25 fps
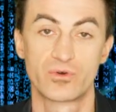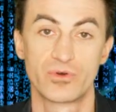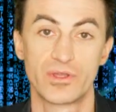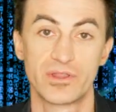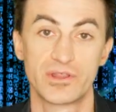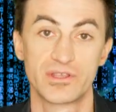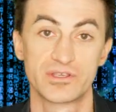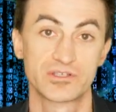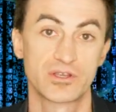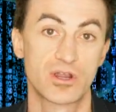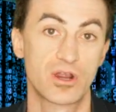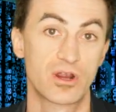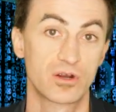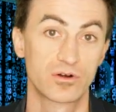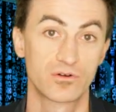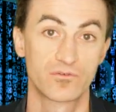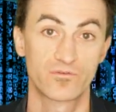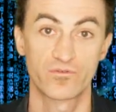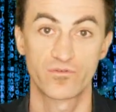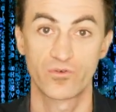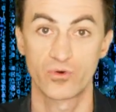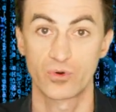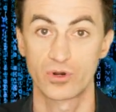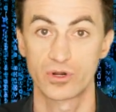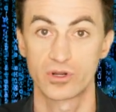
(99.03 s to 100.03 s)
this hard
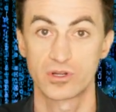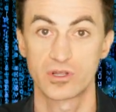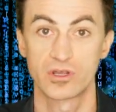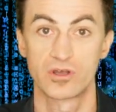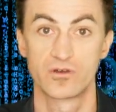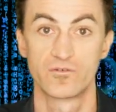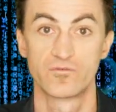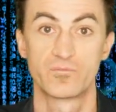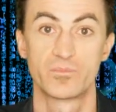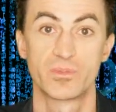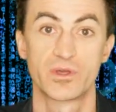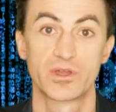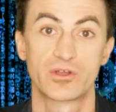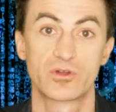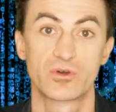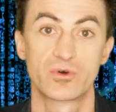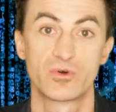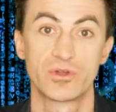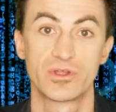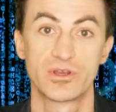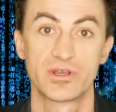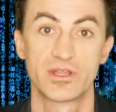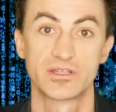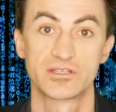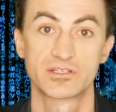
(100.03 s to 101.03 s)
fork of Bitcoin
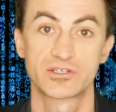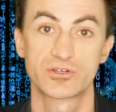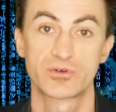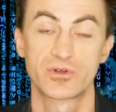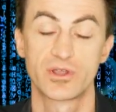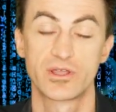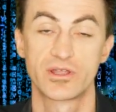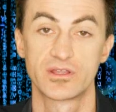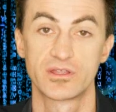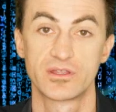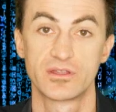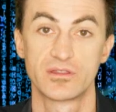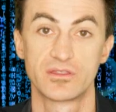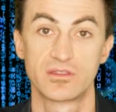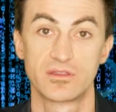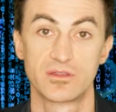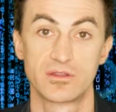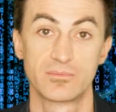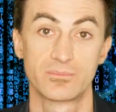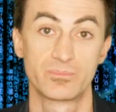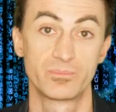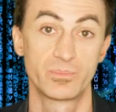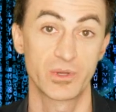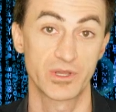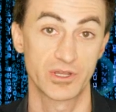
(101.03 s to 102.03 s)
that's created
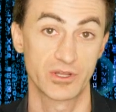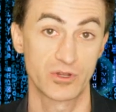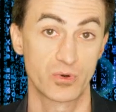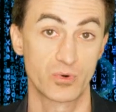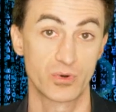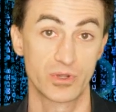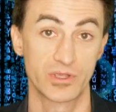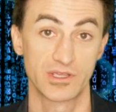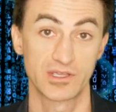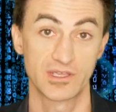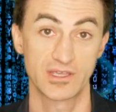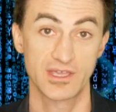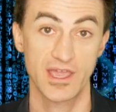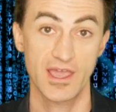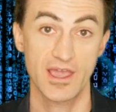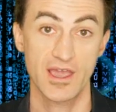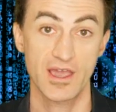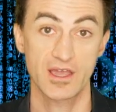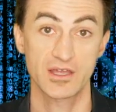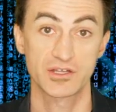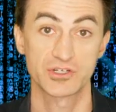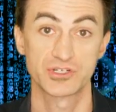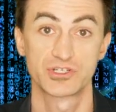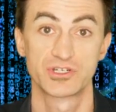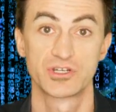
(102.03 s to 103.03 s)
Bitcoin
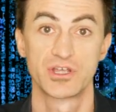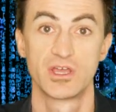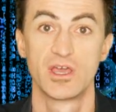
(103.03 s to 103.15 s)
Cash